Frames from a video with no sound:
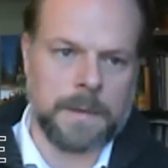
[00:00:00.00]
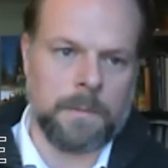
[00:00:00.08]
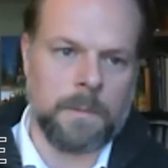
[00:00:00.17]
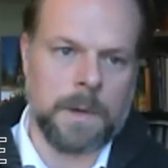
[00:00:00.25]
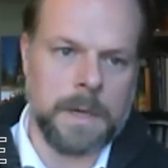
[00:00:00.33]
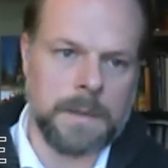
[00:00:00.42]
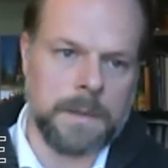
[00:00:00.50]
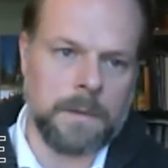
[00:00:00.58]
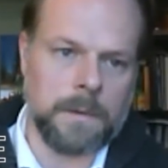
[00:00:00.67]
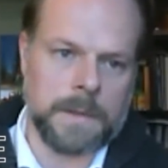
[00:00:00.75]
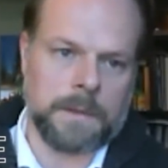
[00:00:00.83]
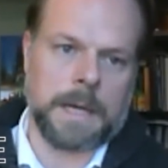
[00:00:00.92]
and what we do is
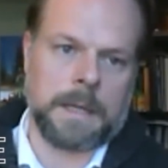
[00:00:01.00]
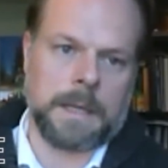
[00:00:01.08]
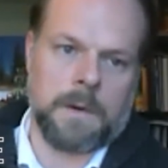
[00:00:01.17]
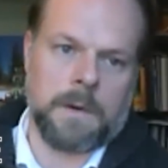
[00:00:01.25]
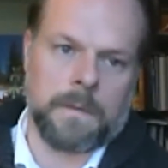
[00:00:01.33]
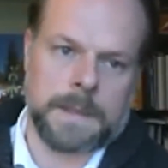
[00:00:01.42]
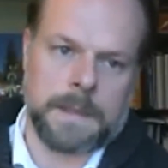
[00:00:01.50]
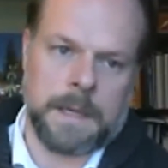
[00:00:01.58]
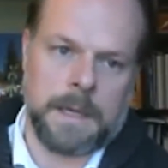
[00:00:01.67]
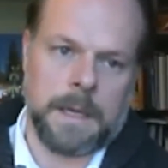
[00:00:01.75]
directly oversee